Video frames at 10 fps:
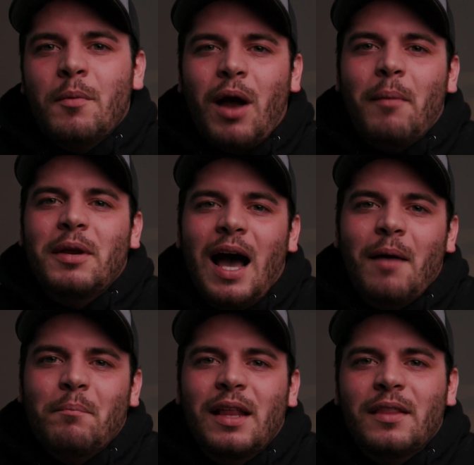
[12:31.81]
probably
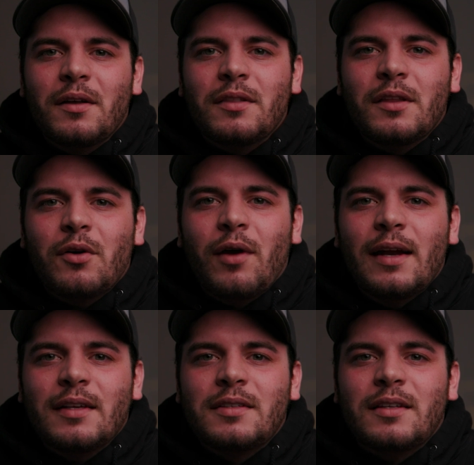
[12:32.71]
not been the
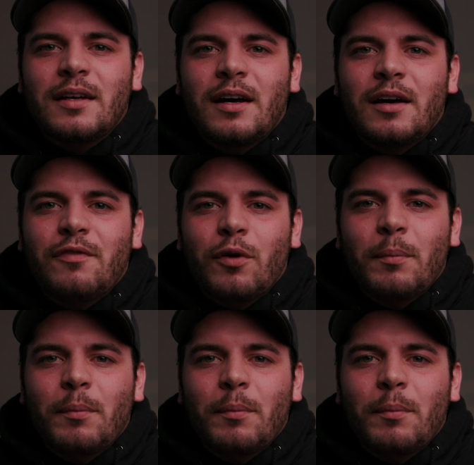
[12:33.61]
greatest for